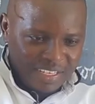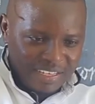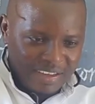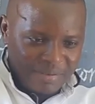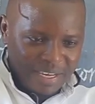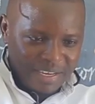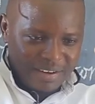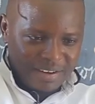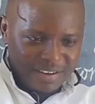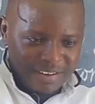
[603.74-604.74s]
Here we
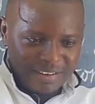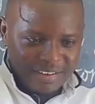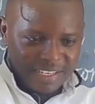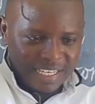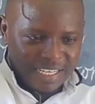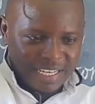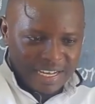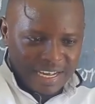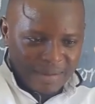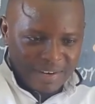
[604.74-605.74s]
go.
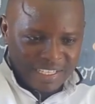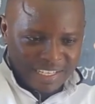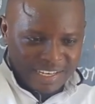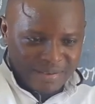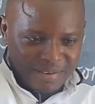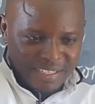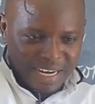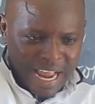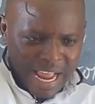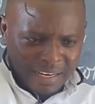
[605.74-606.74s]
I'm reaching the
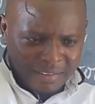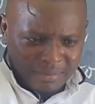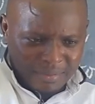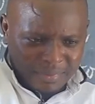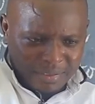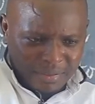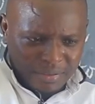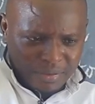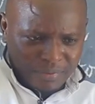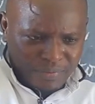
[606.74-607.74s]
water.
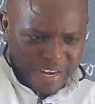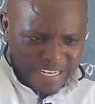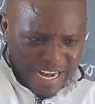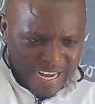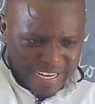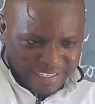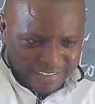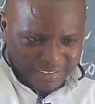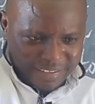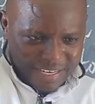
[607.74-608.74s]
Finally,
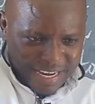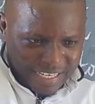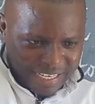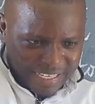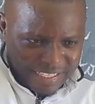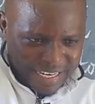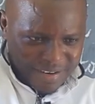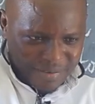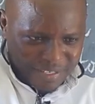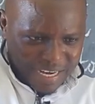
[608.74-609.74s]
I enter
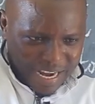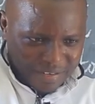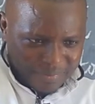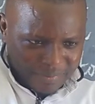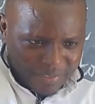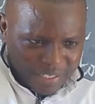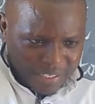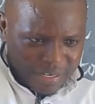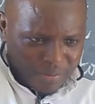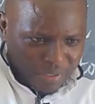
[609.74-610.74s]
the water.
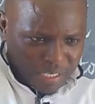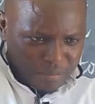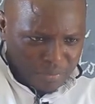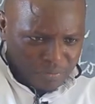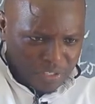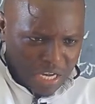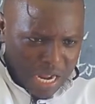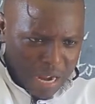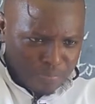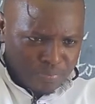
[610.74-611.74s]
The water moves
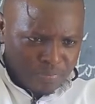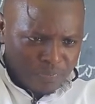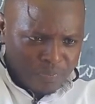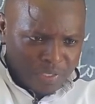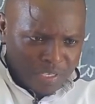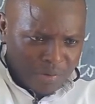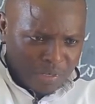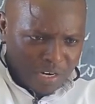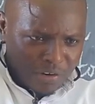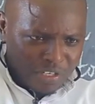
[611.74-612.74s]
up. The
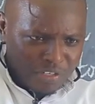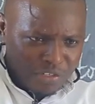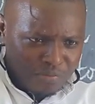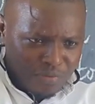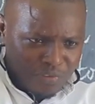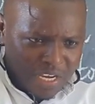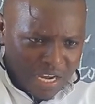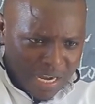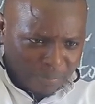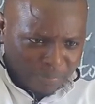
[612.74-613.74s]
water continues moving
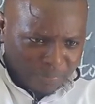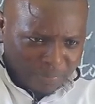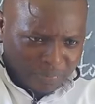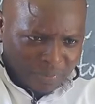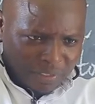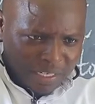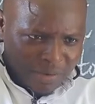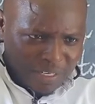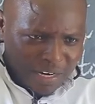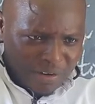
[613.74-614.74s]
up.
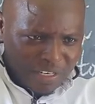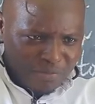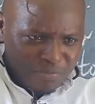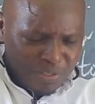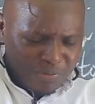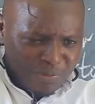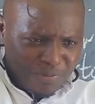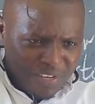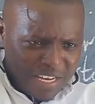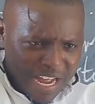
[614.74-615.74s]
The water continues
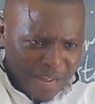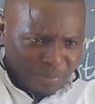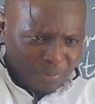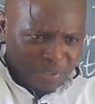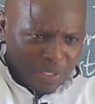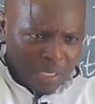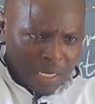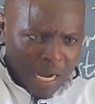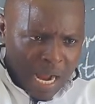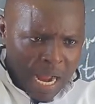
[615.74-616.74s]
moving up
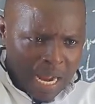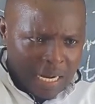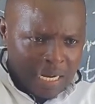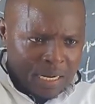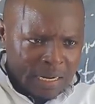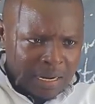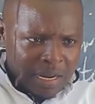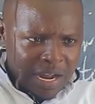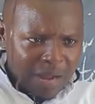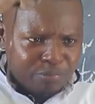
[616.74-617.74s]
ah,
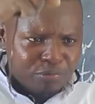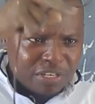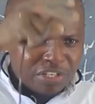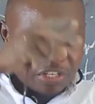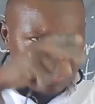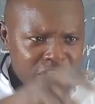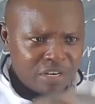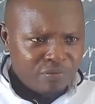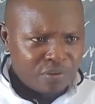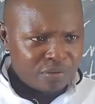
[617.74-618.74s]
up to a certain
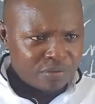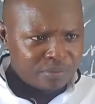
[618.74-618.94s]
level.